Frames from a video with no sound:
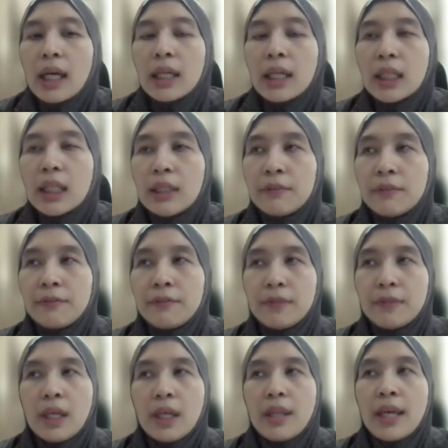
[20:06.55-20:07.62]
if
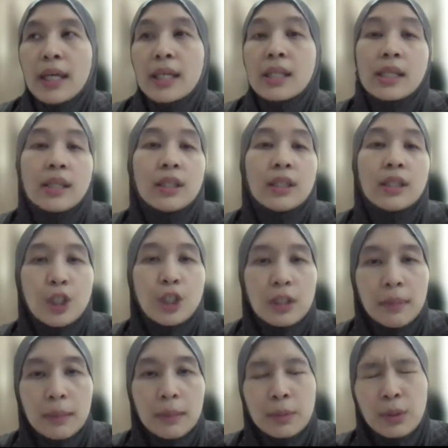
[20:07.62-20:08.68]
there is an issue
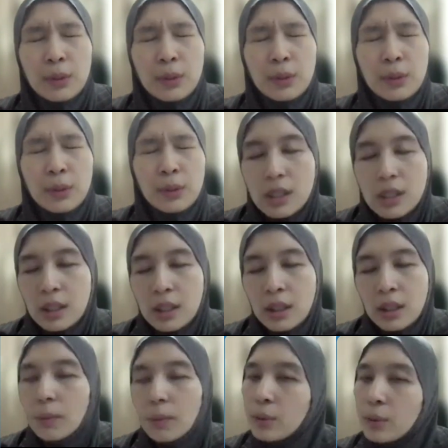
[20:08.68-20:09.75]
about producing
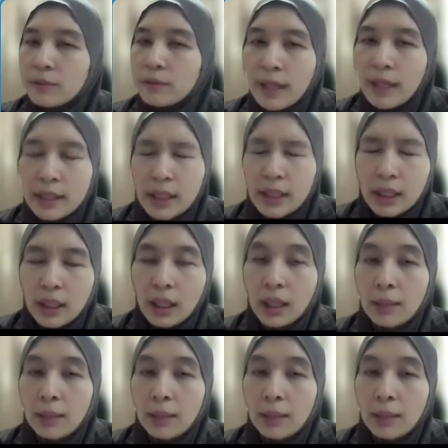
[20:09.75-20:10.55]
or providing